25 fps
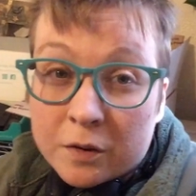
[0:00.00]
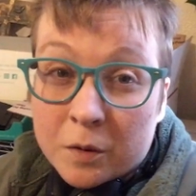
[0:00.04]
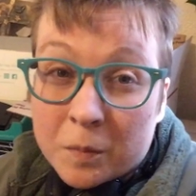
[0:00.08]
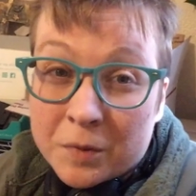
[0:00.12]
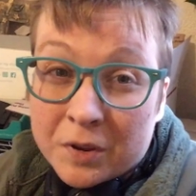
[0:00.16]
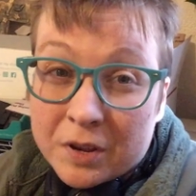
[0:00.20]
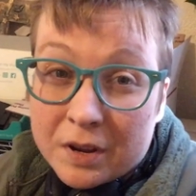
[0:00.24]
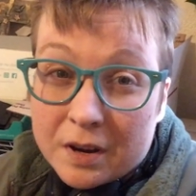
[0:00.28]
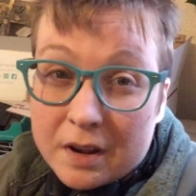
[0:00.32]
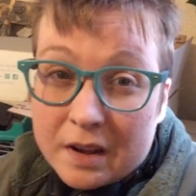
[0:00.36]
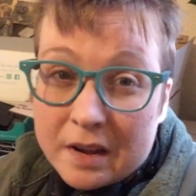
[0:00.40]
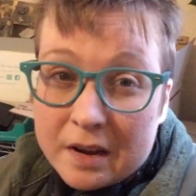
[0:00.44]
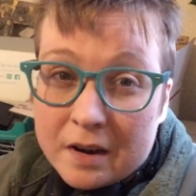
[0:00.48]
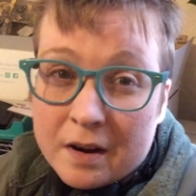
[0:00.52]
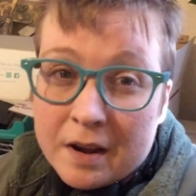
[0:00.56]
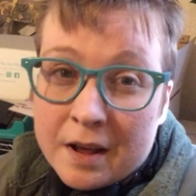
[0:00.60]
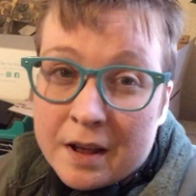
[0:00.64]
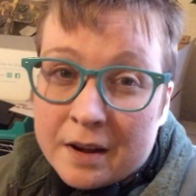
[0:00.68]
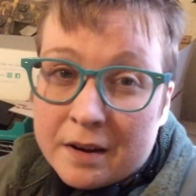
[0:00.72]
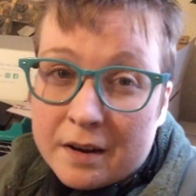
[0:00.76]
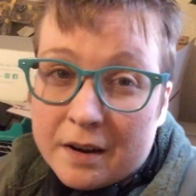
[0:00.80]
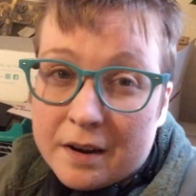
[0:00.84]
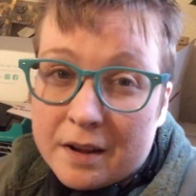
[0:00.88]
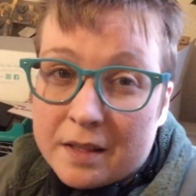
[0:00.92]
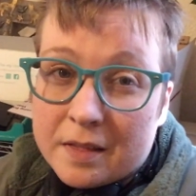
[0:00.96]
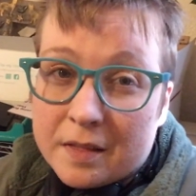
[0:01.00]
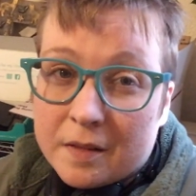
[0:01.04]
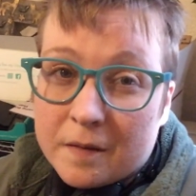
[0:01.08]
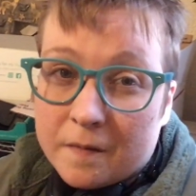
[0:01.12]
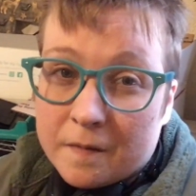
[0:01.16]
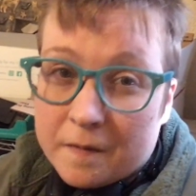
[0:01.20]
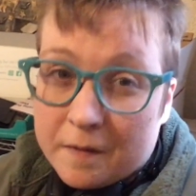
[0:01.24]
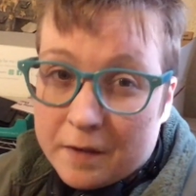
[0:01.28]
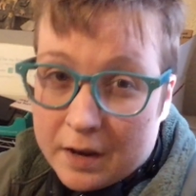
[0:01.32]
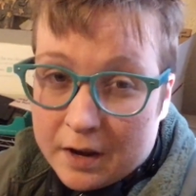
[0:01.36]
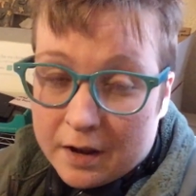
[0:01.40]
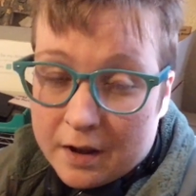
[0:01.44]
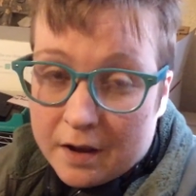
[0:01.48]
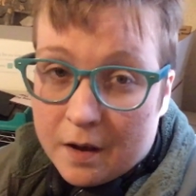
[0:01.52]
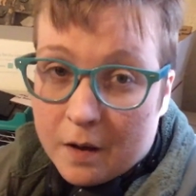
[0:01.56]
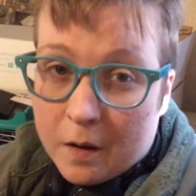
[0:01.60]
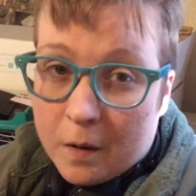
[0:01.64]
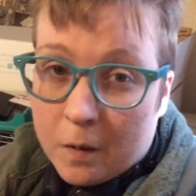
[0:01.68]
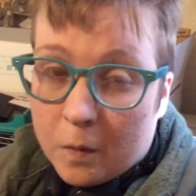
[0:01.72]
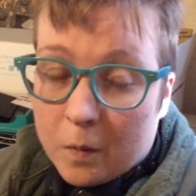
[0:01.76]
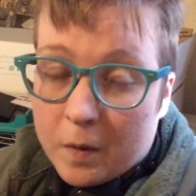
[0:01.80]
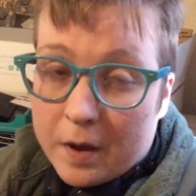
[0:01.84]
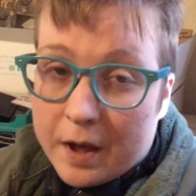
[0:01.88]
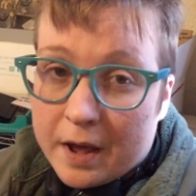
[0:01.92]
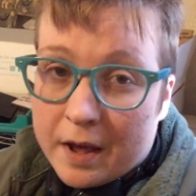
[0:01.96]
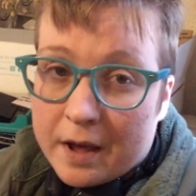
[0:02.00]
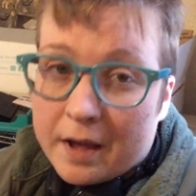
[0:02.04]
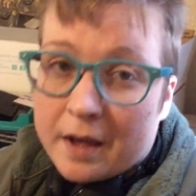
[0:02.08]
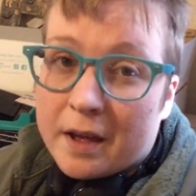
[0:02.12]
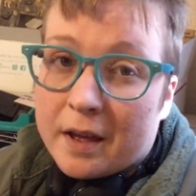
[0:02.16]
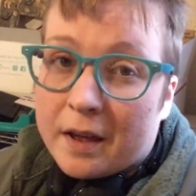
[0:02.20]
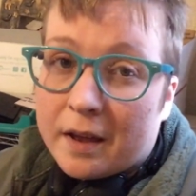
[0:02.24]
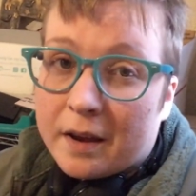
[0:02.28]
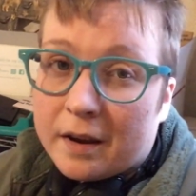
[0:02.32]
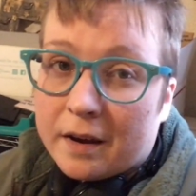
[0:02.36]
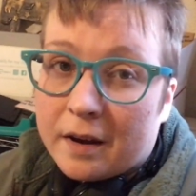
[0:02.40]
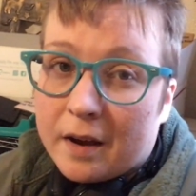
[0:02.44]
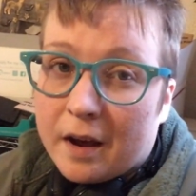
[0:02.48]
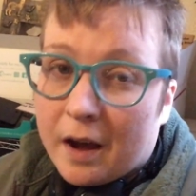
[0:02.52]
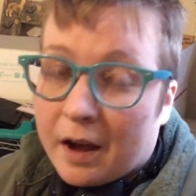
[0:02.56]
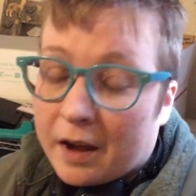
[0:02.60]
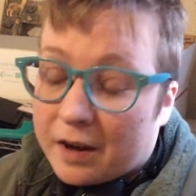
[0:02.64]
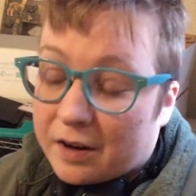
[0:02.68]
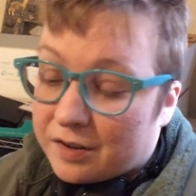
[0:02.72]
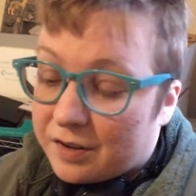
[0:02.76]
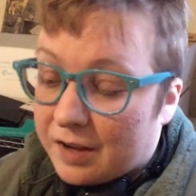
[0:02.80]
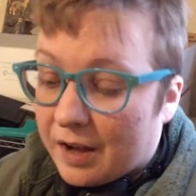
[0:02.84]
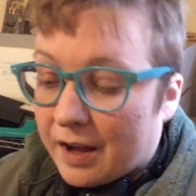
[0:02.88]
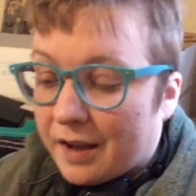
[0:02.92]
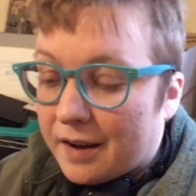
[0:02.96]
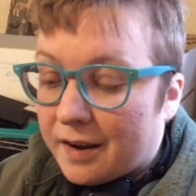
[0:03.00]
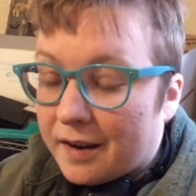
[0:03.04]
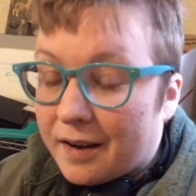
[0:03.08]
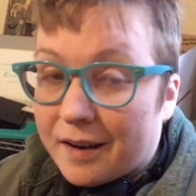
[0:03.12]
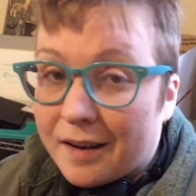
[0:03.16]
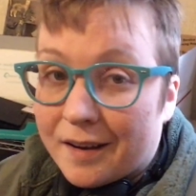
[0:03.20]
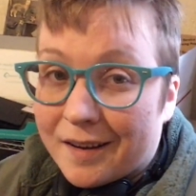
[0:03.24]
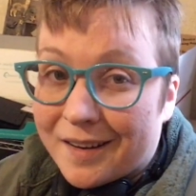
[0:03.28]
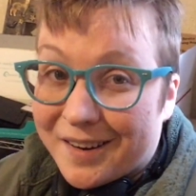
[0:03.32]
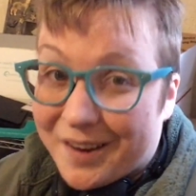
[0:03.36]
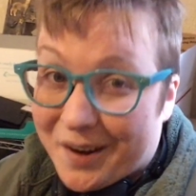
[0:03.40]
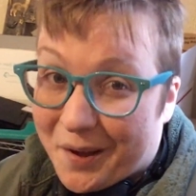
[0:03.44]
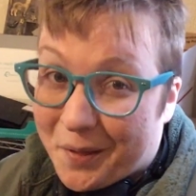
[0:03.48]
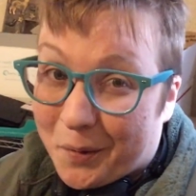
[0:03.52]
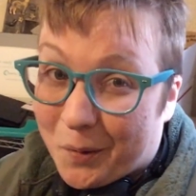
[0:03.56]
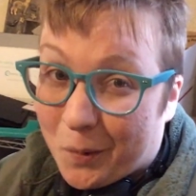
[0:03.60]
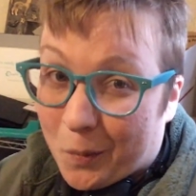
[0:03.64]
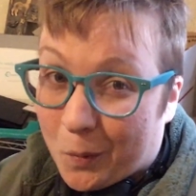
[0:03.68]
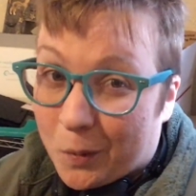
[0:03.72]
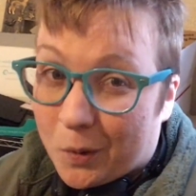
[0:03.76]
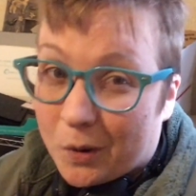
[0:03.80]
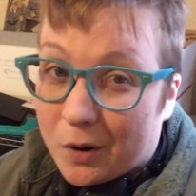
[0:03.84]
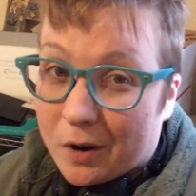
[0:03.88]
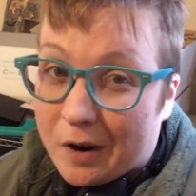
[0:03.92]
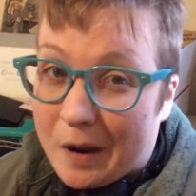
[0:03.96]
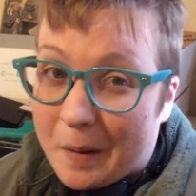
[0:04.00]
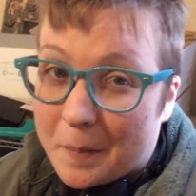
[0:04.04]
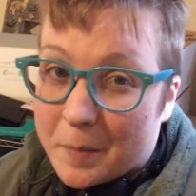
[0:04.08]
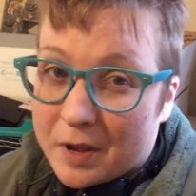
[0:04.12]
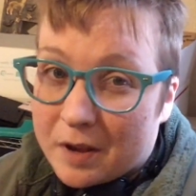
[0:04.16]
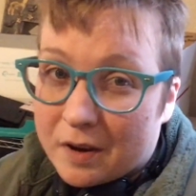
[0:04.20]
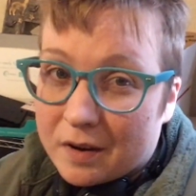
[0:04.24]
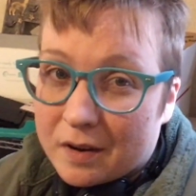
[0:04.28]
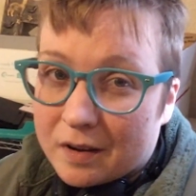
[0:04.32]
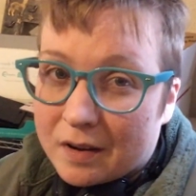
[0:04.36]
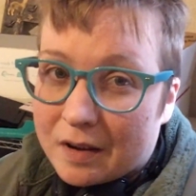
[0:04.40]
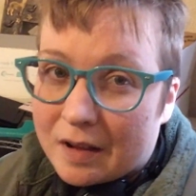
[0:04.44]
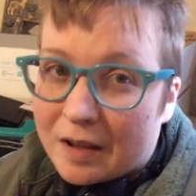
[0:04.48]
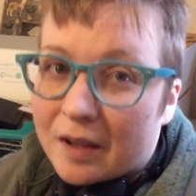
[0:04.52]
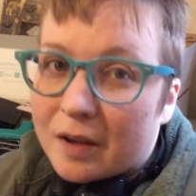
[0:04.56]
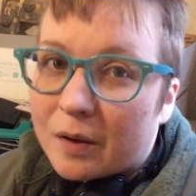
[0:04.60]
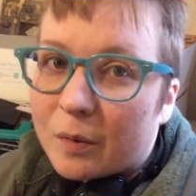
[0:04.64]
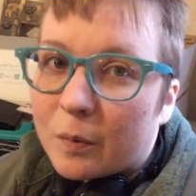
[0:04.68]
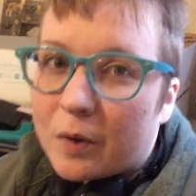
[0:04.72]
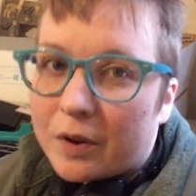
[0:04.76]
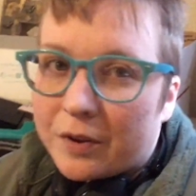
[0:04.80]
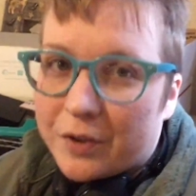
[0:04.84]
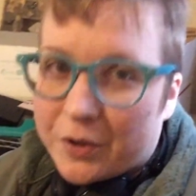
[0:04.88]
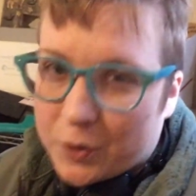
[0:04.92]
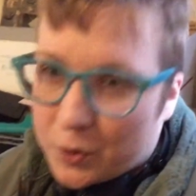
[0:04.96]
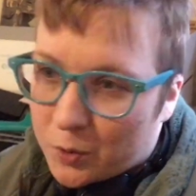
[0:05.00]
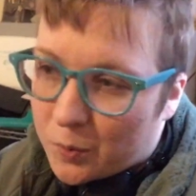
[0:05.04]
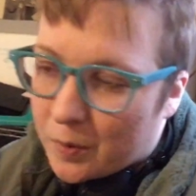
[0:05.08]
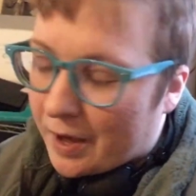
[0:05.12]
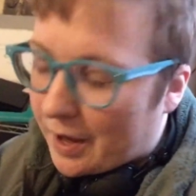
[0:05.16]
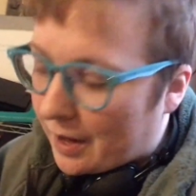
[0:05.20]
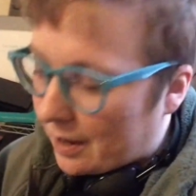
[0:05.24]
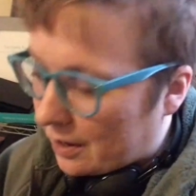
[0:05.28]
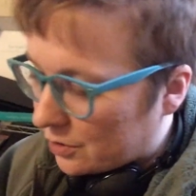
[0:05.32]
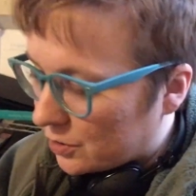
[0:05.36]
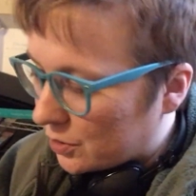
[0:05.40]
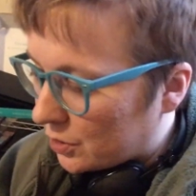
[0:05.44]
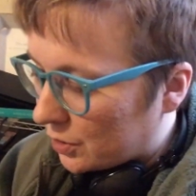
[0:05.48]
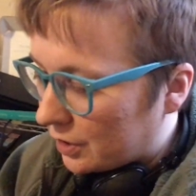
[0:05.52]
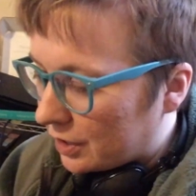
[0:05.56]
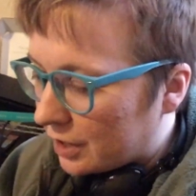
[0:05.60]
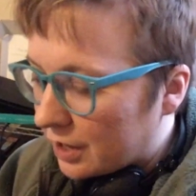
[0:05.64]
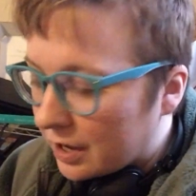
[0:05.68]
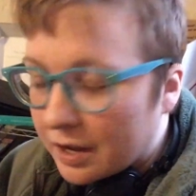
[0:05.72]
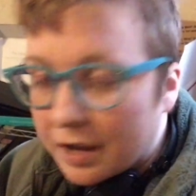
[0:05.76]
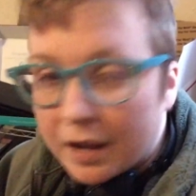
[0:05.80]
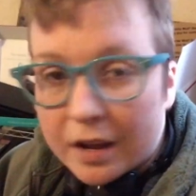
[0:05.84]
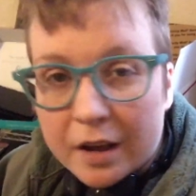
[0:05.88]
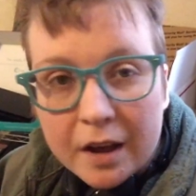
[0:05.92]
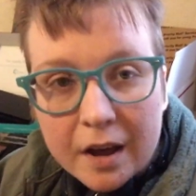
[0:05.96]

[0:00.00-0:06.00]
I'm sitting here editing the video, and I just had another order come in. Well, two actually.